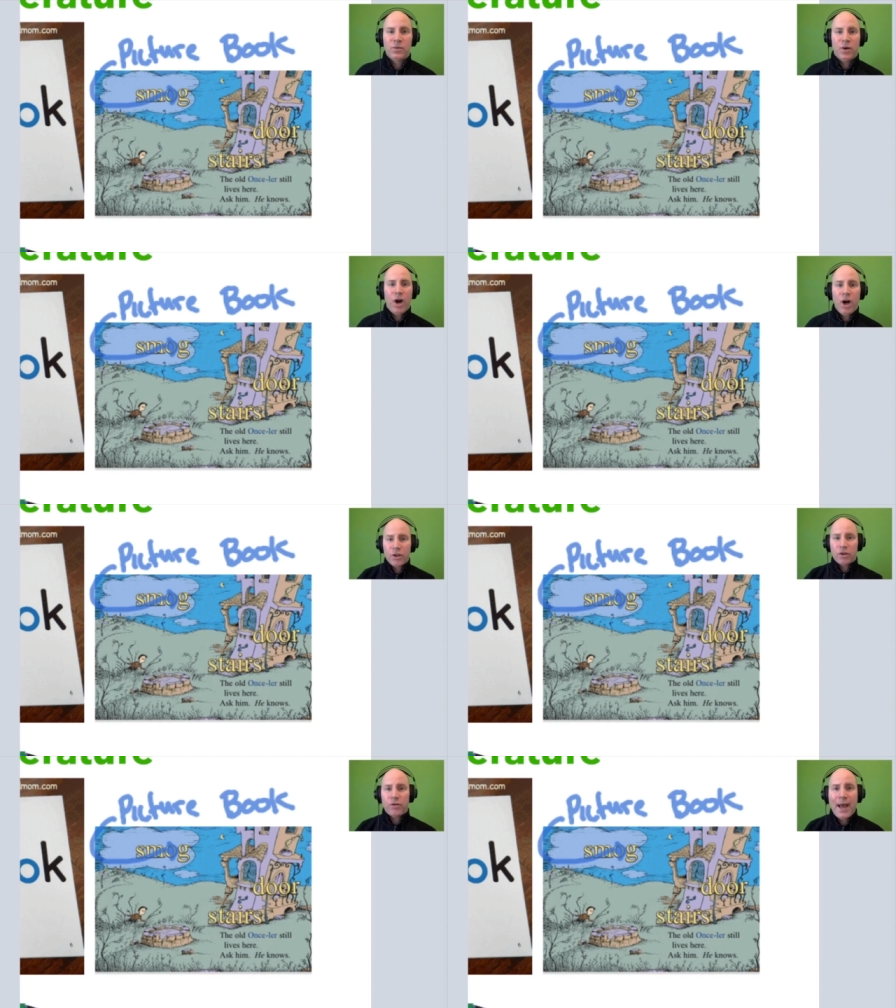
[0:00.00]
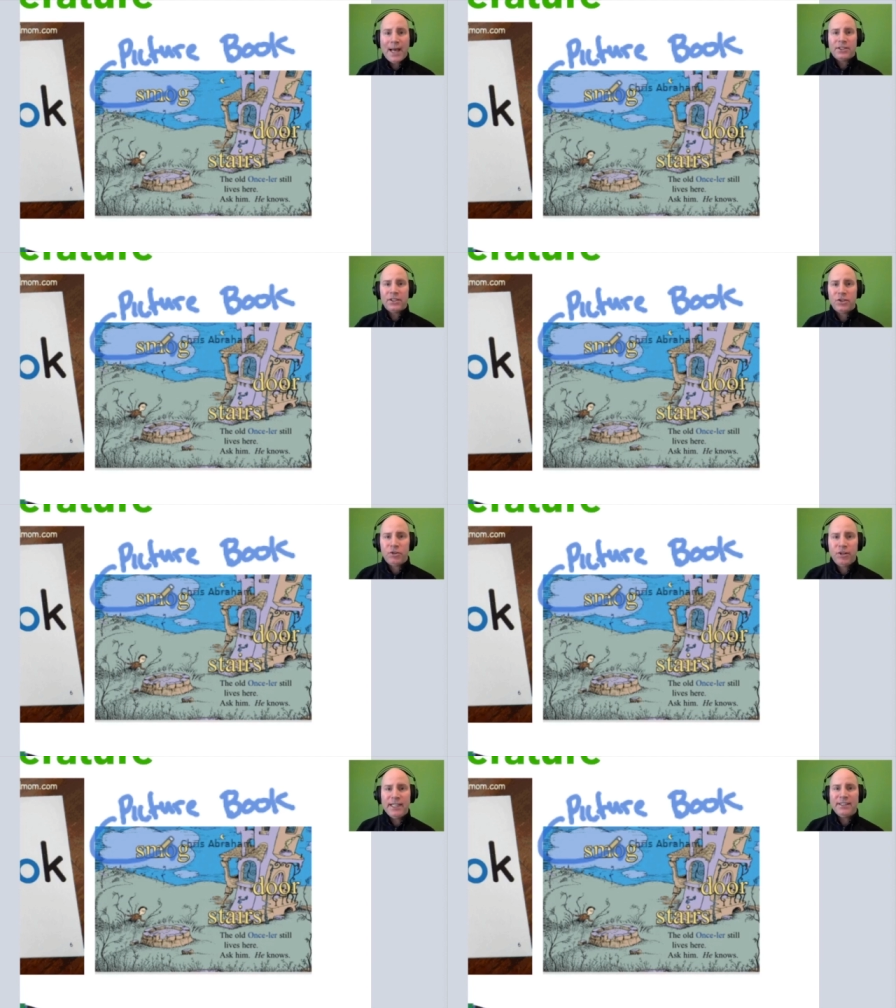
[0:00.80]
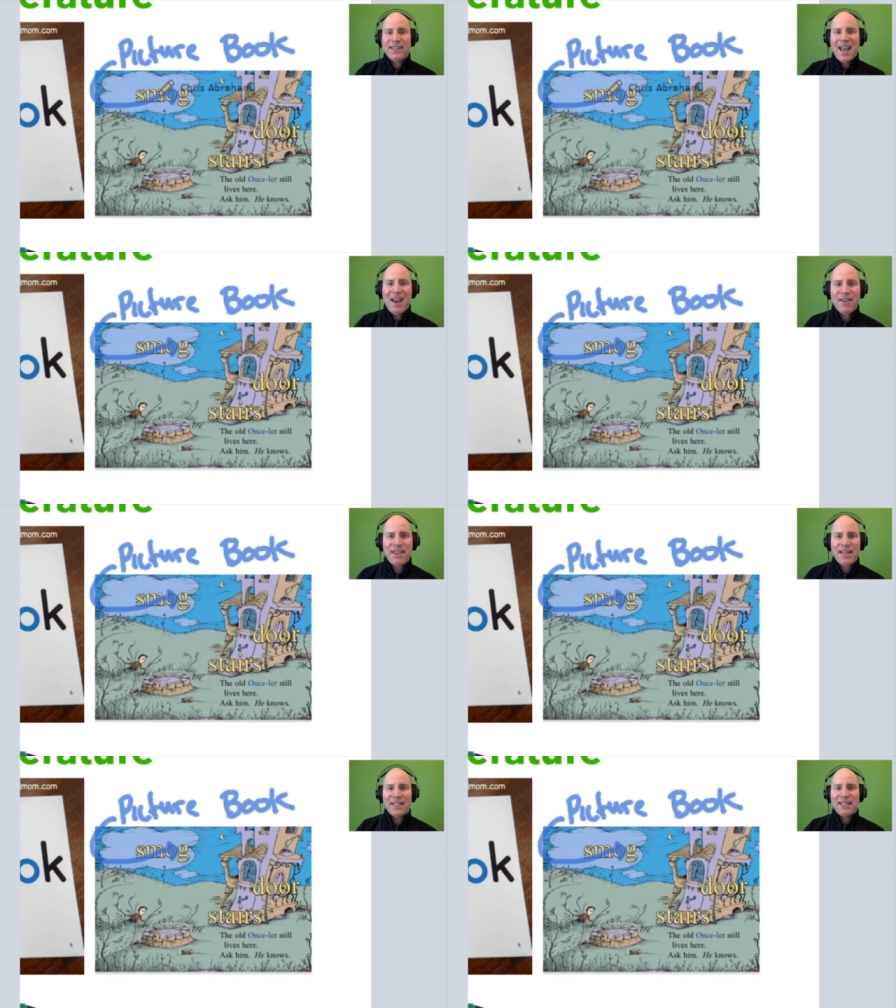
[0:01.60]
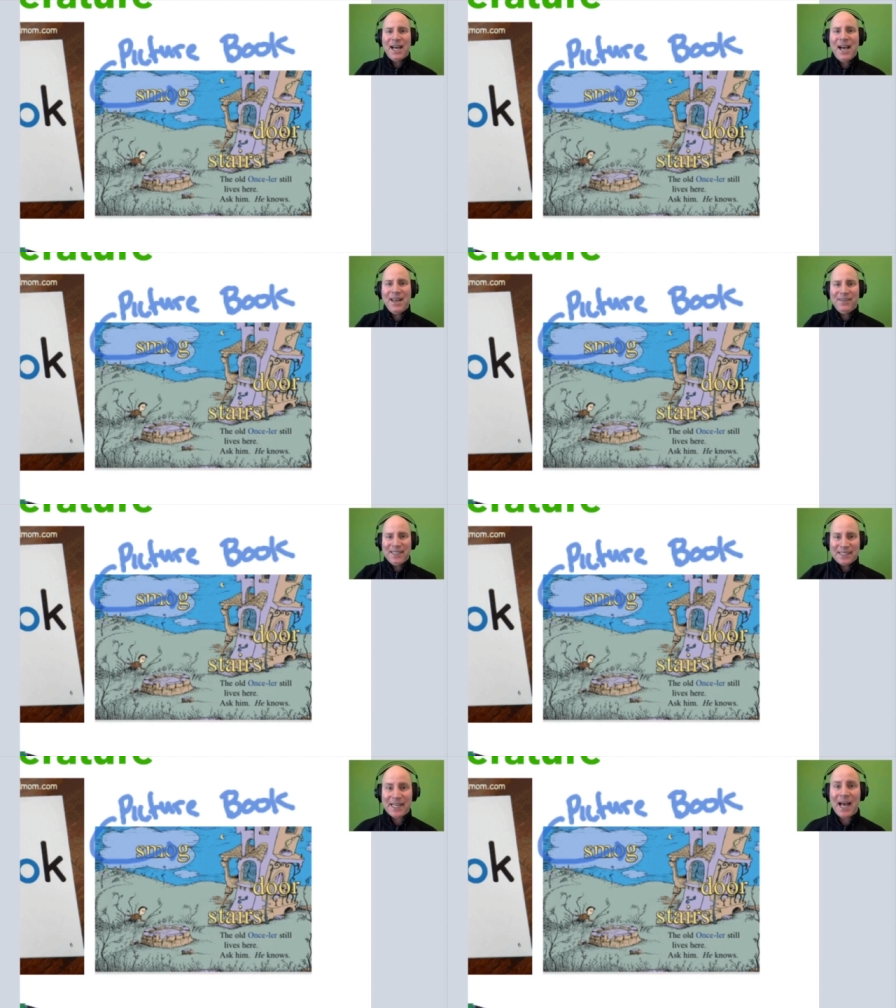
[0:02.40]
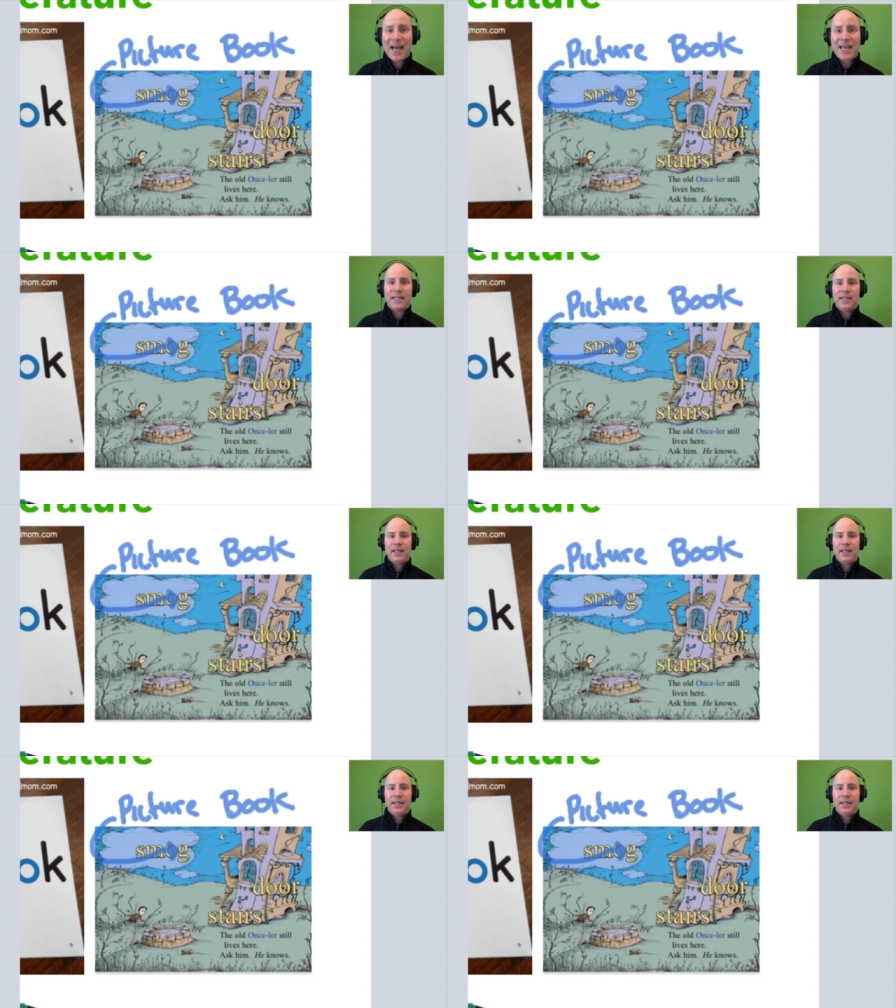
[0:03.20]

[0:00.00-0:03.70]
where all the grass and trees and everything alive has died.